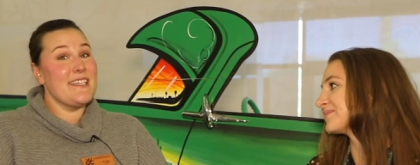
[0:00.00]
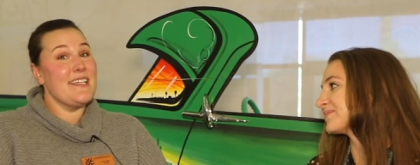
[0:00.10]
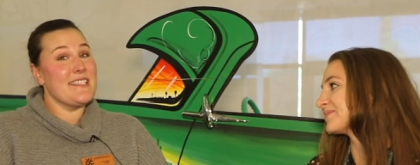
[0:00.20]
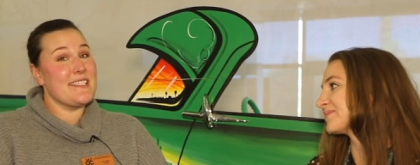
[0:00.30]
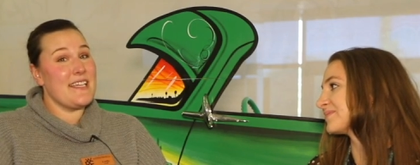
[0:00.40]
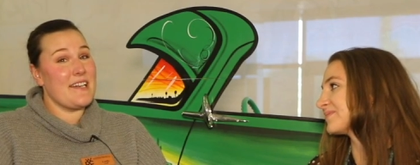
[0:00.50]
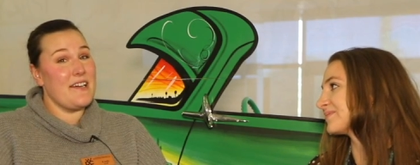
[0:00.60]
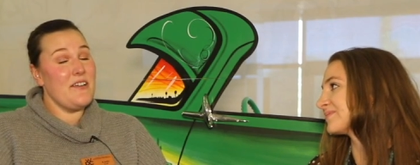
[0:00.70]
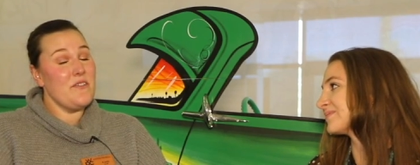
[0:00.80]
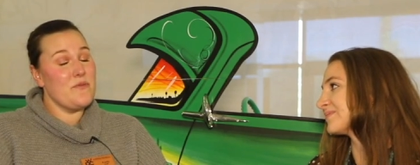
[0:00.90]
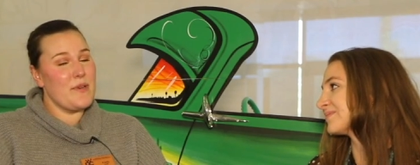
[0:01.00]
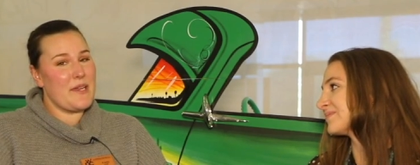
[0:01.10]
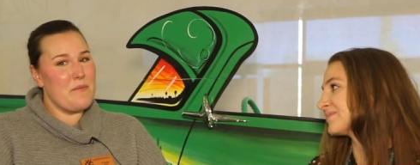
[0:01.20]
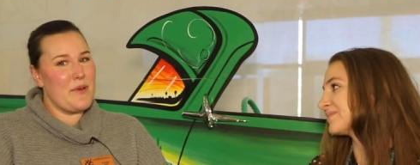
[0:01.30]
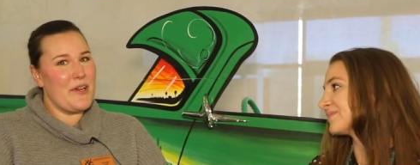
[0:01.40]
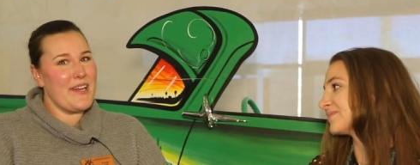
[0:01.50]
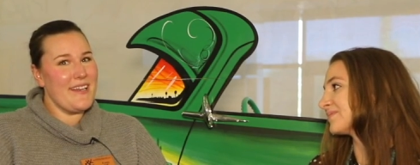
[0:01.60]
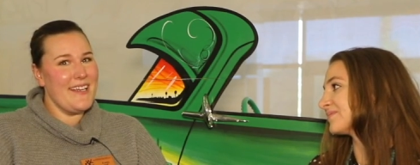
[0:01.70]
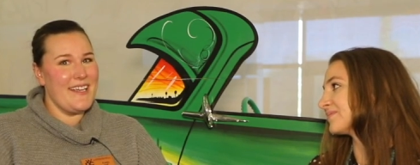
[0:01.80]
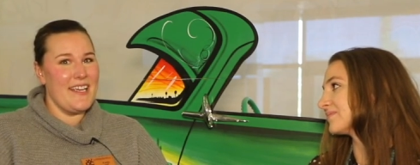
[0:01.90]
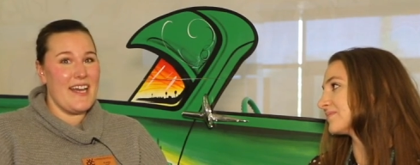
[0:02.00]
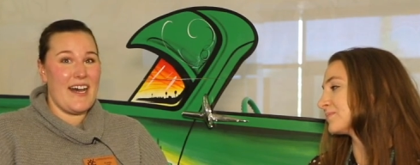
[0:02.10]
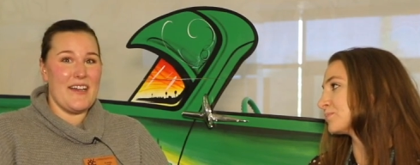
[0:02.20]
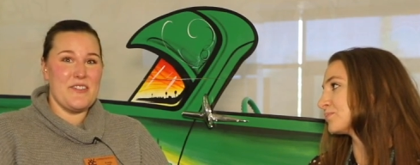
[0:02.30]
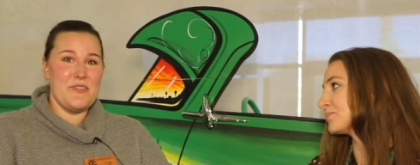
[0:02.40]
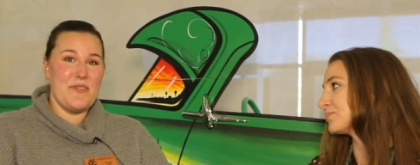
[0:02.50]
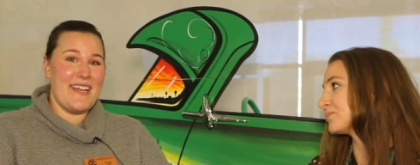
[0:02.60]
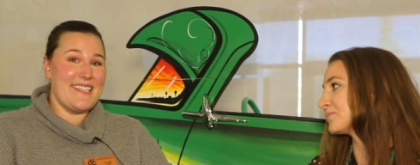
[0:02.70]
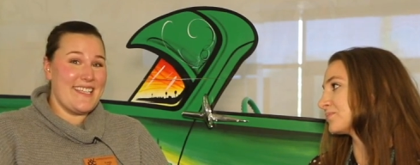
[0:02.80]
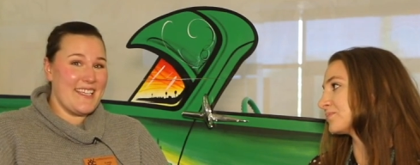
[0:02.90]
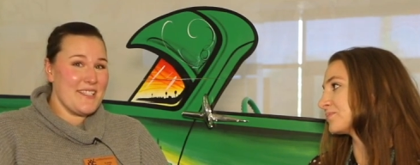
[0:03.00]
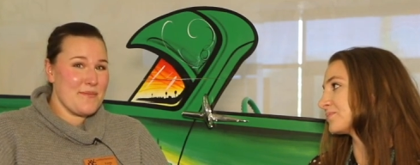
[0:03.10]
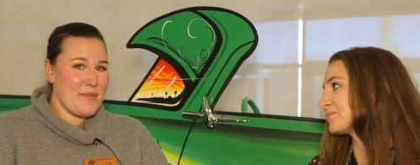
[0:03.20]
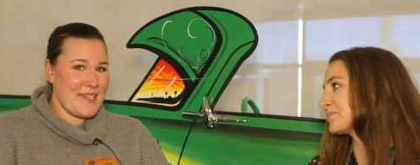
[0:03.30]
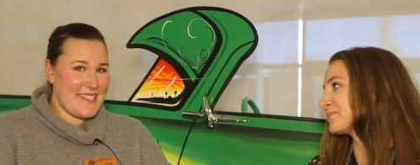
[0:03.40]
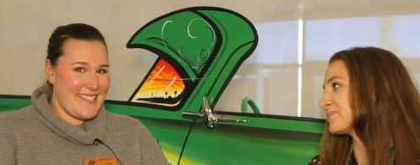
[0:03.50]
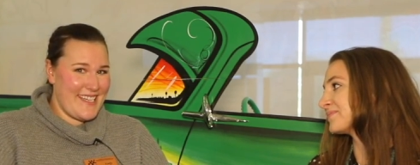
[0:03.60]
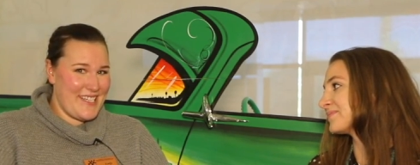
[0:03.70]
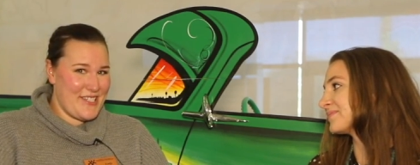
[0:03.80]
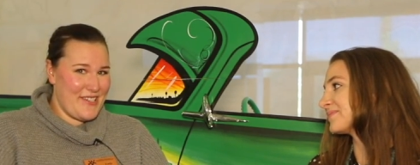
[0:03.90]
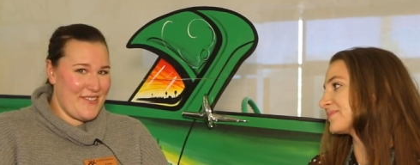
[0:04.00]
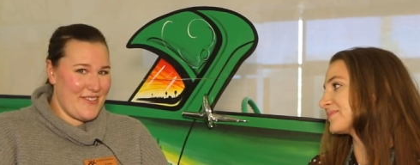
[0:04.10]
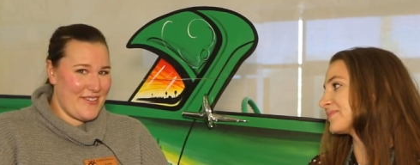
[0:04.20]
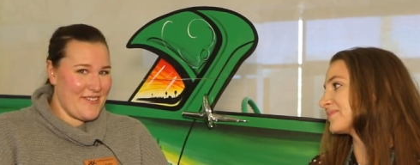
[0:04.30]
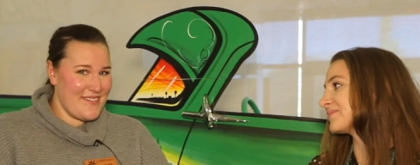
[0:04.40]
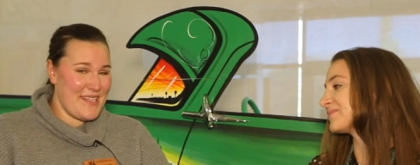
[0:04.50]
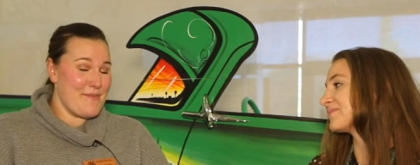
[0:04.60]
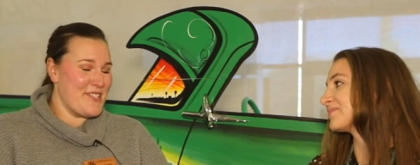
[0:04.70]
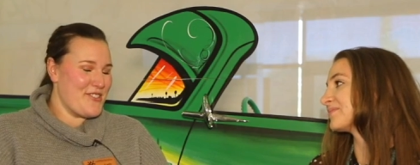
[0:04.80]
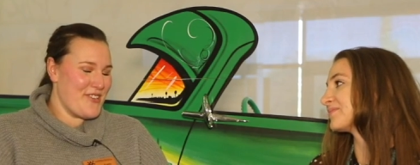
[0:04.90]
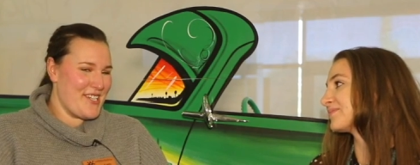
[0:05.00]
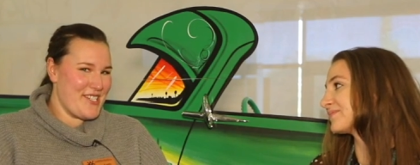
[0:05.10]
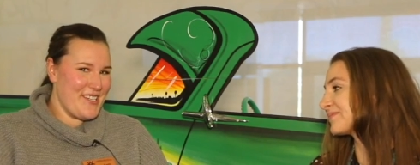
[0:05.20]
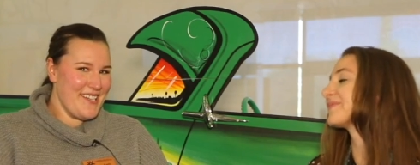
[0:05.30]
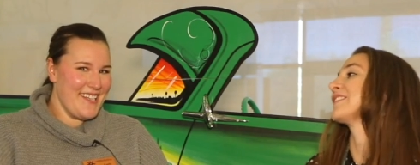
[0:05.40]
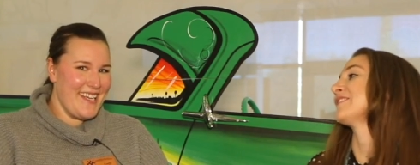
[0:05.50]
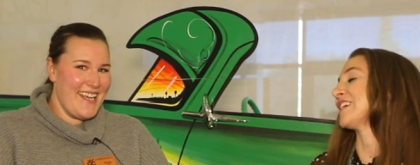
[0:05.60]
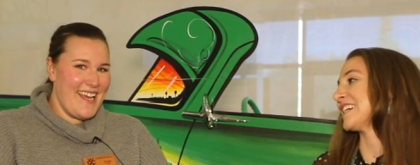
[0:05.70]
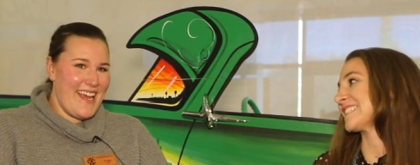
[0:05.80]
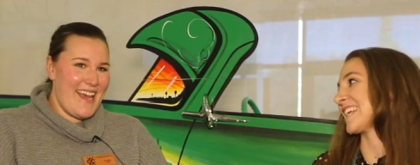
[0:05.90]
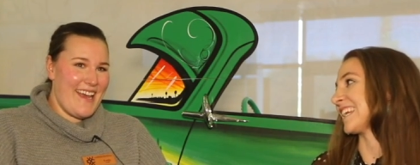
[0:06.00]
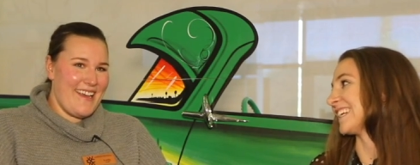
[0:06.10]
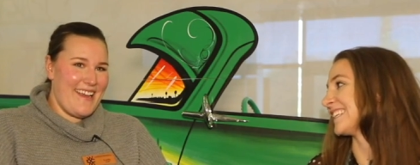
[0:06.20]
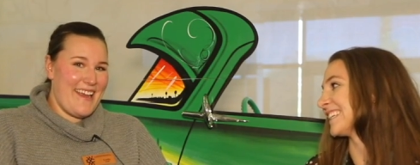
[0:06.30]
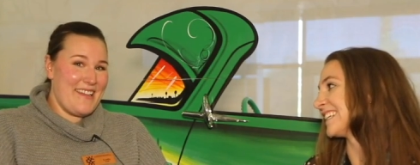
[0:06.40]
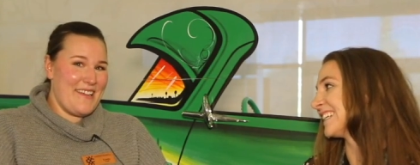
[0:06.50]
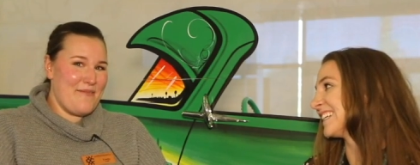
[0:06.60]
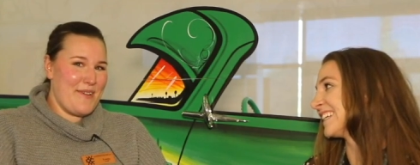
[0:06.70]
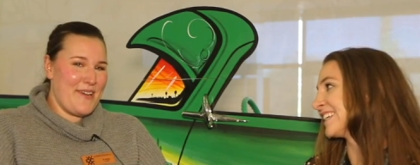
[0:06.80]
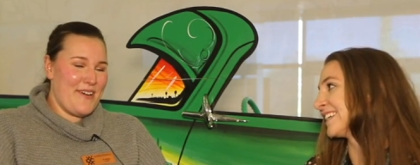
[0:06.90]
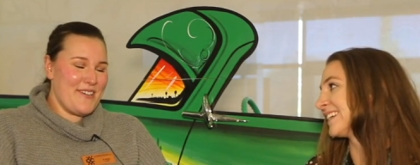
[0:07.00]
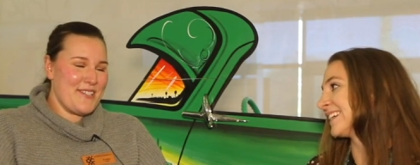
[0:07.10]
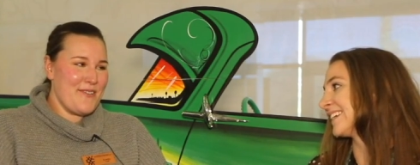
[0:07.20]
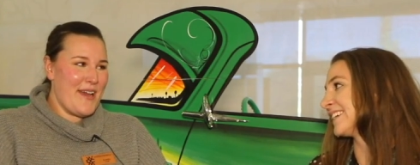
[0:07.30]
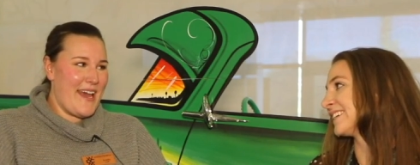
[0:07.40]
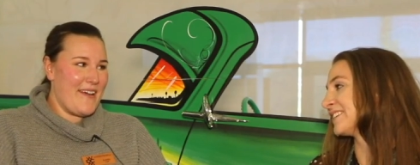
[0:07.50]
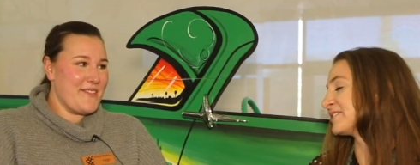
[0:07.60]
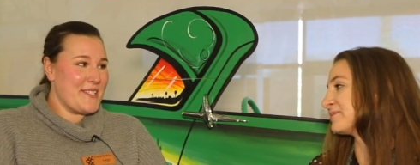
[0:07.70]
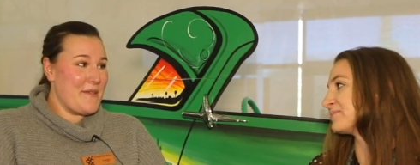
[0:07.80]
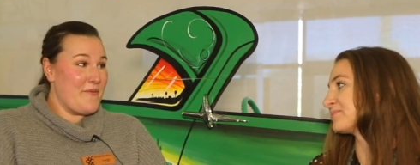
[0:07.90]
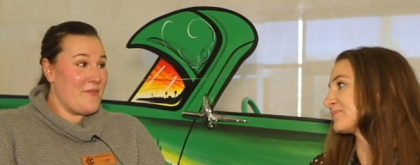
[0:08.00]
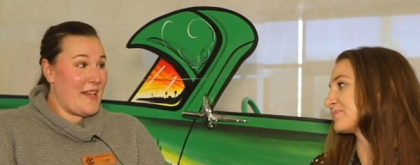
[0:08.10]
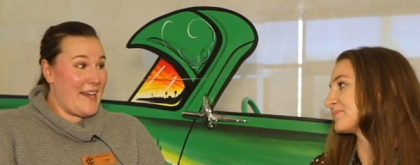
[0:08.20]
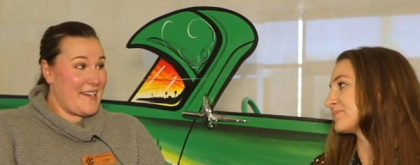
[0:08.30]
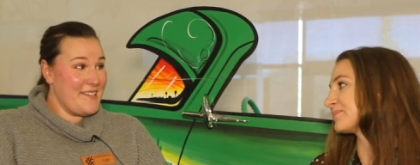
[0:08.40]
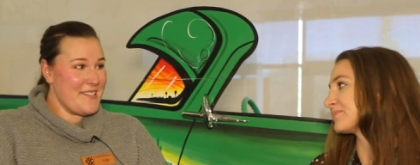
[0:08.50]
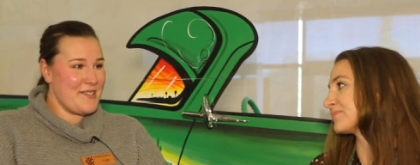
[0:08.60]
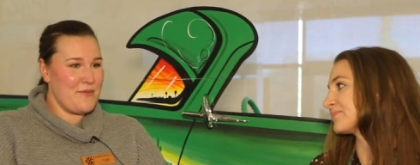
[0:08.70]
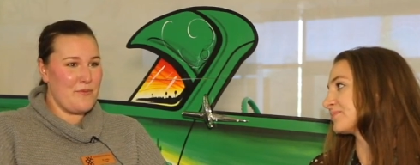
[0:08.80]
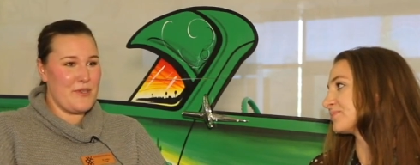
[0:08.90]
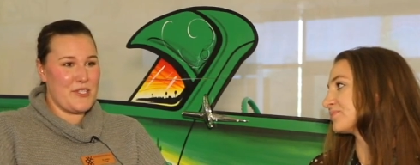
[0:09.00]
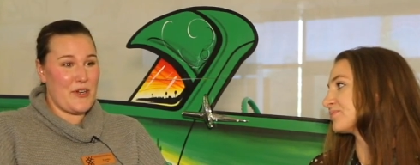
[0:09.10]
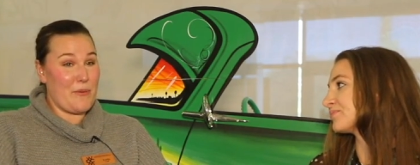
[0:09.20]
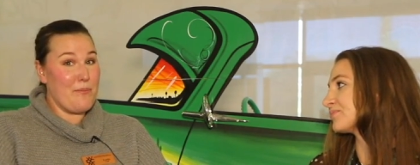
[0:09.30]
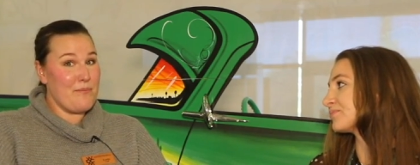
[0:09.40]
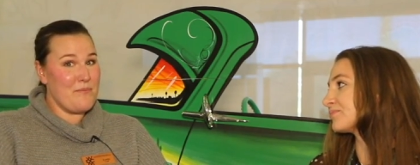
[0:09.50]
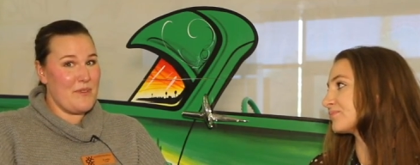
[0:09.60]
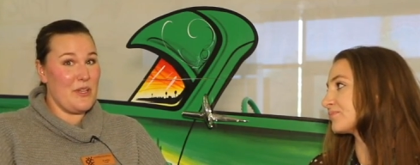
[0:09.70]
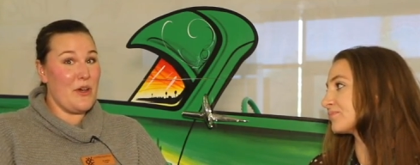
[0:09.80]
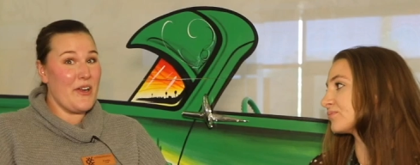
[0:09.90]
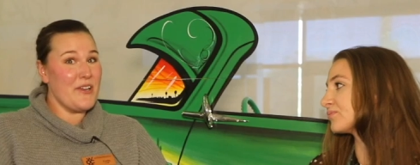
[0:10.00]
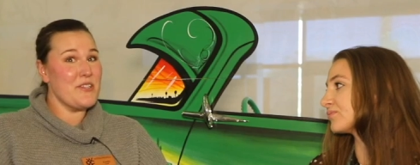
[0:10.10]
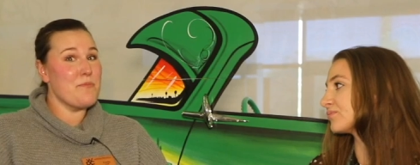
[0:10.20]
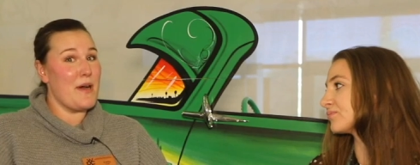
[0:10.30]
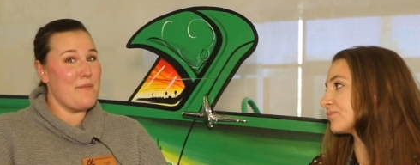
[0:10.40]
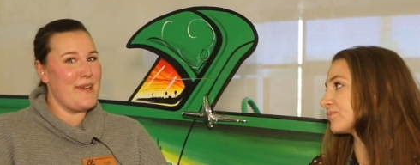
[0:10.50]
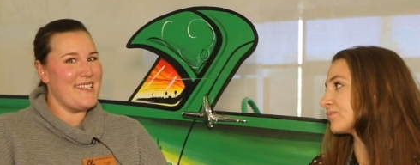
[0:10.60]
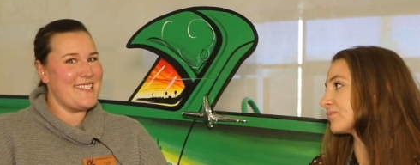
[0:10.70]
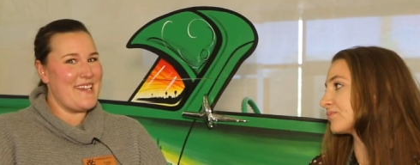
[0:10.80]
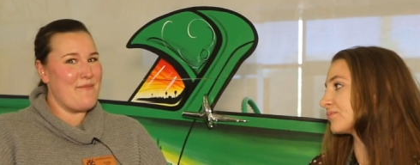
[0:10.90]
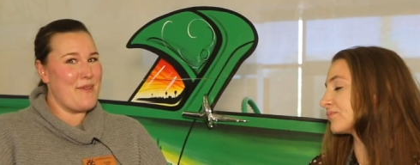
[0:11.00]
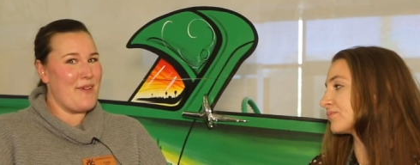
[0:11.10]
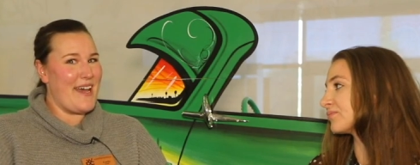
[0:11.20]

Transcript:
Speaker 1: Azteca of Wickenburg uh, do a dance presentation or demonstration.
Speaker 2: Very exciting.
Speaker 1: And then we also have some flacas, which are large puppets, and we will